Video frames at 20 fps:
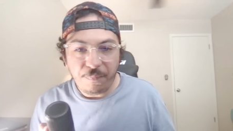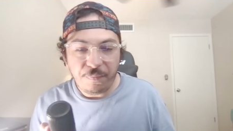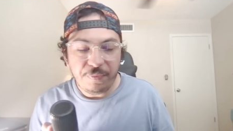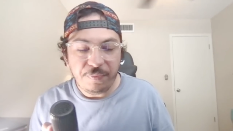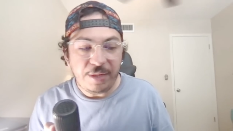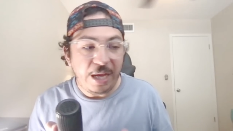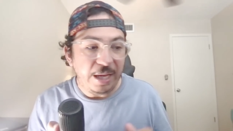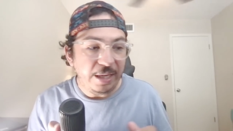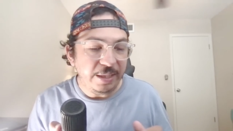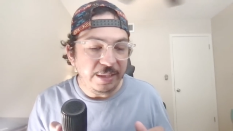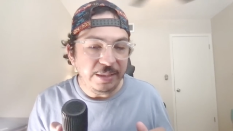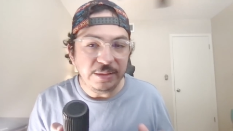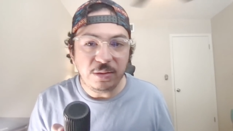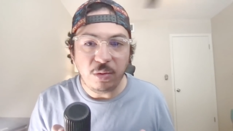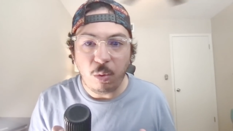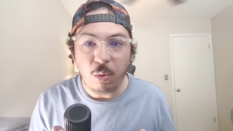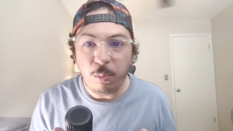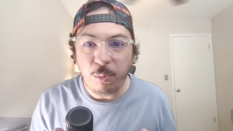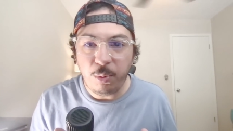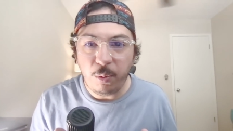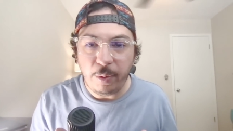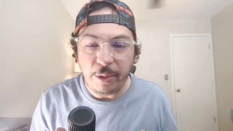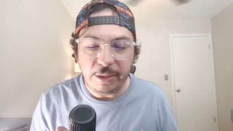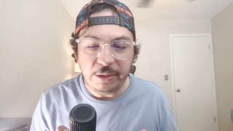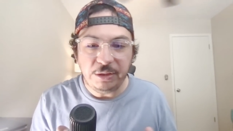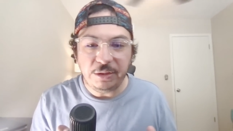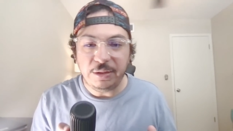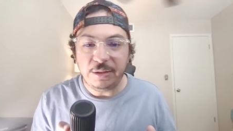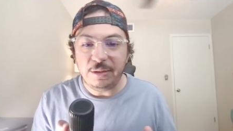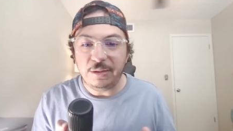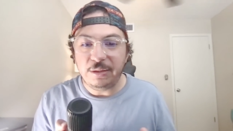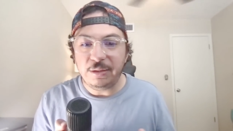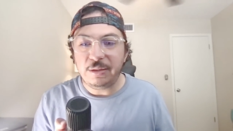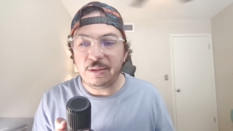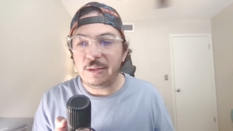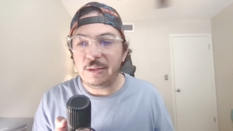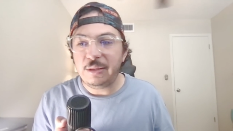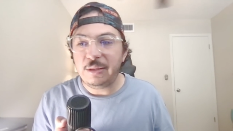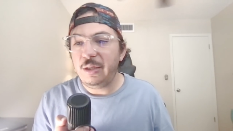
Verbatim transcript: that his operations